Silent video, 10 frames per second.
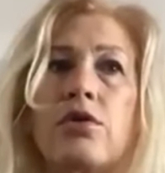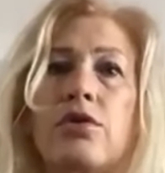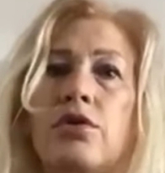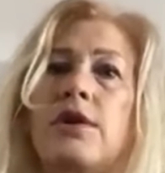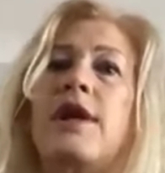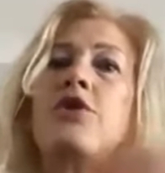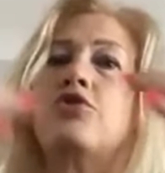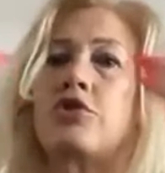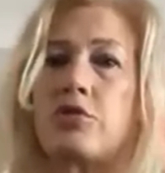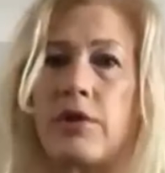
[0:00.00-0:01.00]
you get
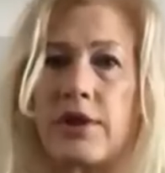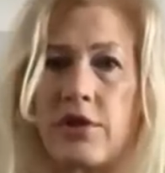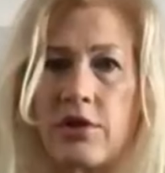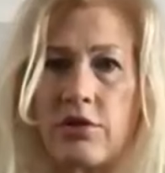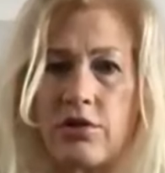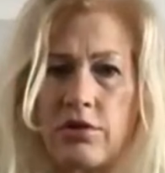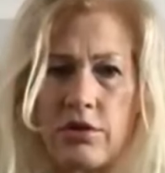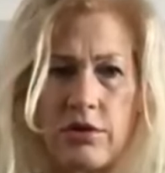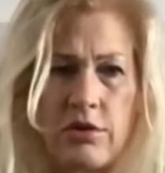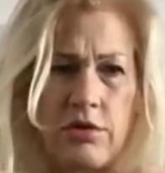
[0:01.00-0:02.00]
used to it.
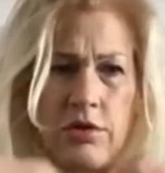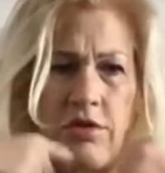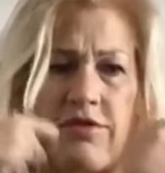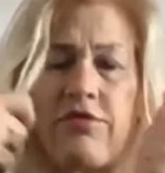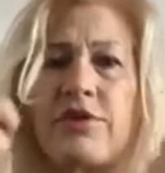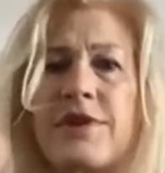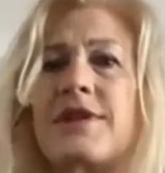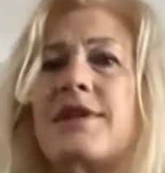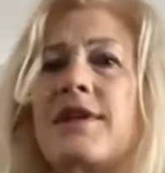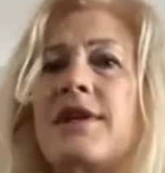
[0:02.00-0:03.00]
Your foot
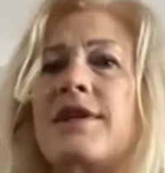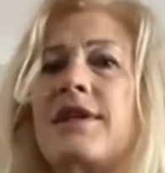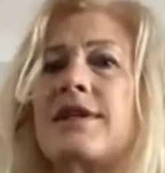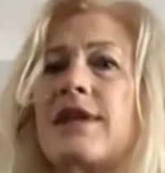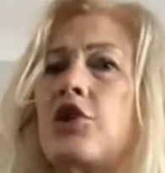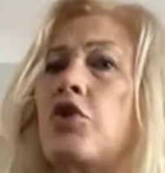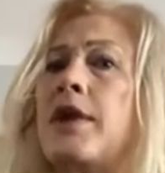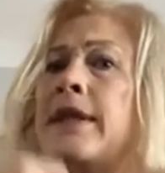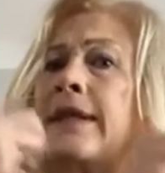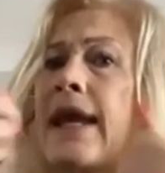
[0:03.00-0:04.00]
is in it. It's like you're
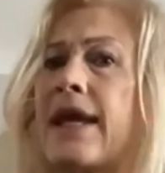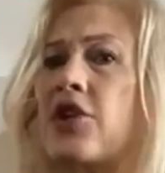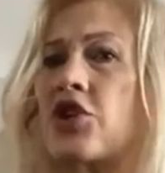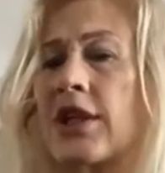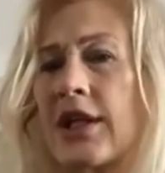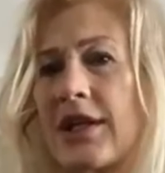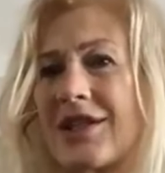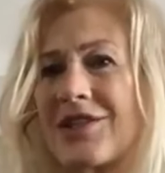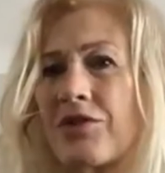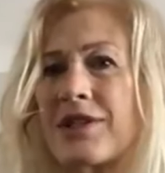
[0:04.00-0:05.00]
engaged in
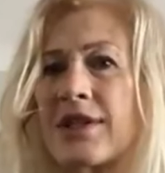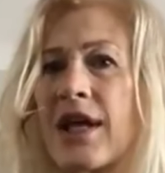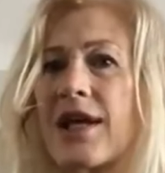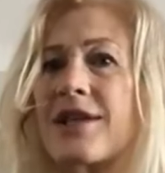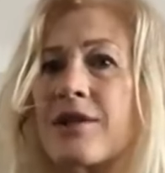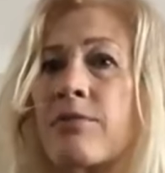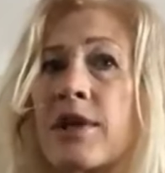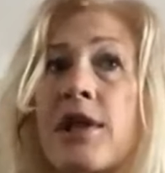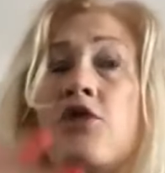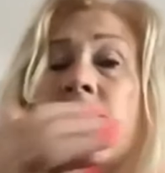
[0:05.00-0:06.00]
it, so it's not like something
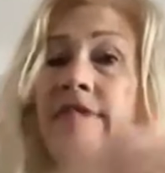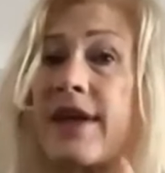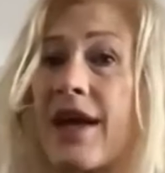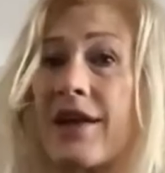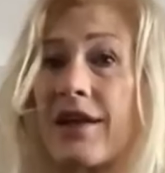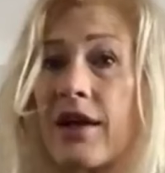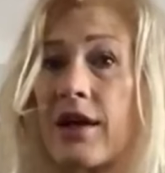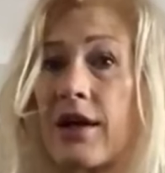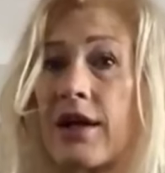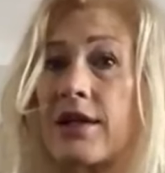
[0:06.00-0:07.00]
that you forget.
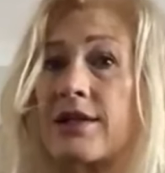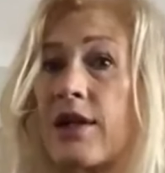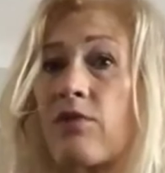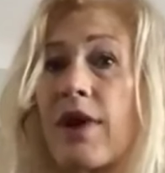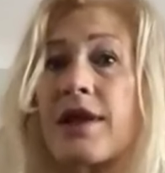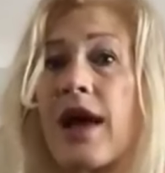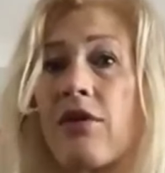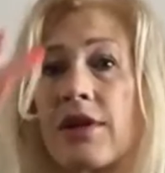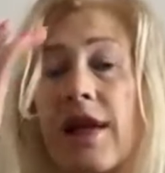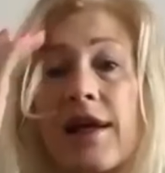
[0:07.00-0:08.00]
It's like right
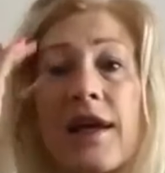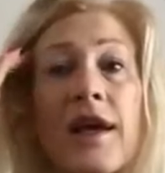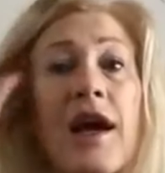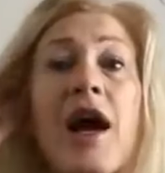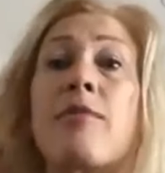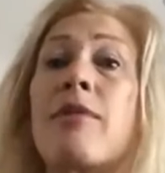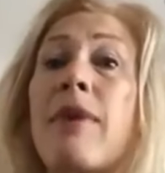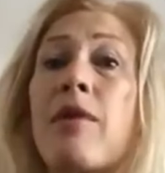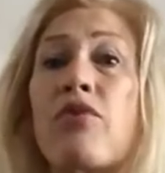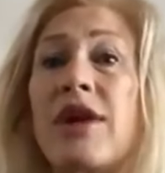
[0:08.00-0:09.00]
now, like I'm on
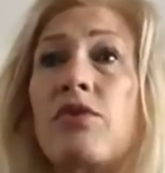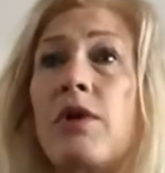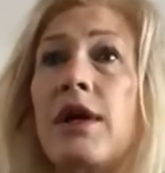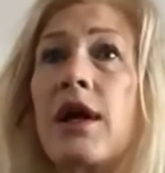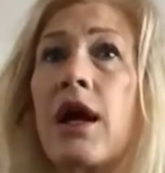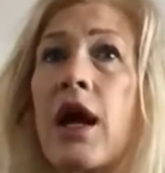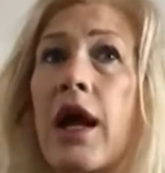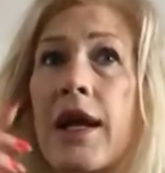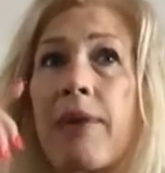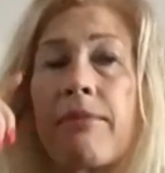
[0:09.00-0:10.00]
my break week,
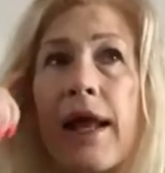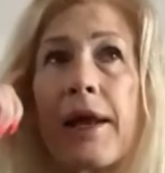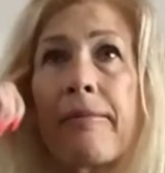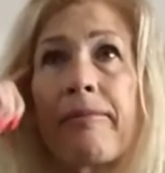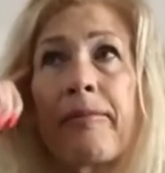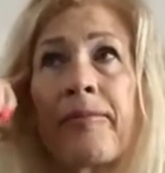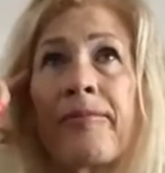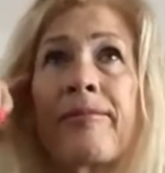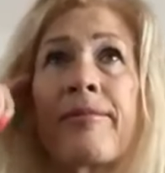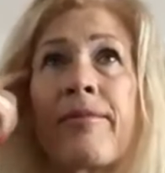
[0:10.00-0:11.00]
and I'm like,
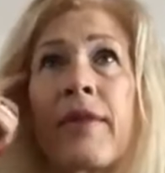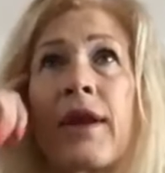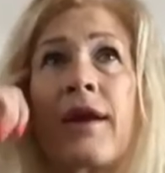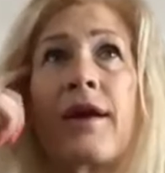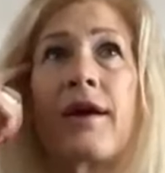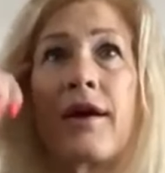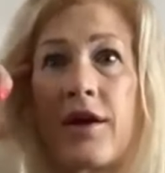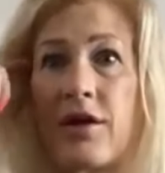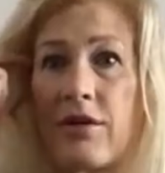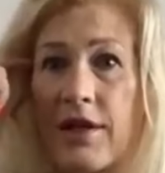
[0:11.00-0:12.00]
you
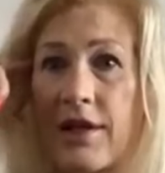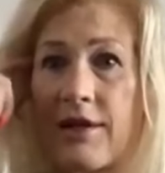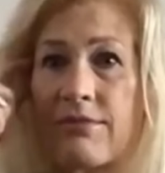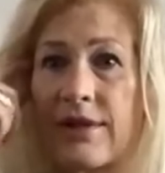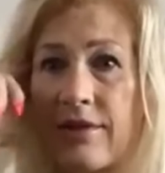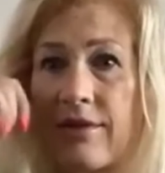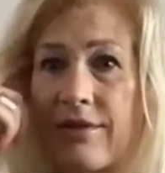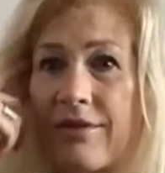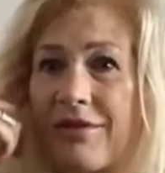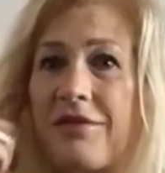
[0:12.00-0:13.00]
know, like I'm
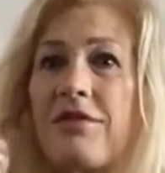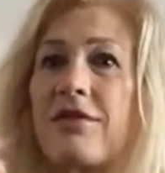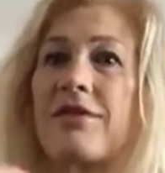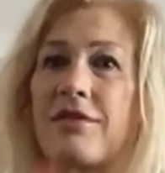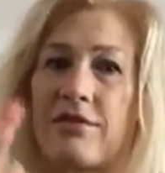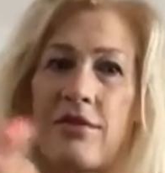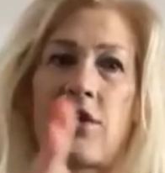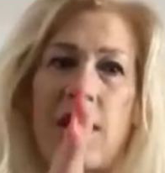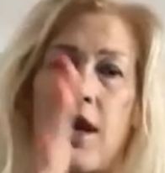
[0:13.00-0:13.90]
still okay.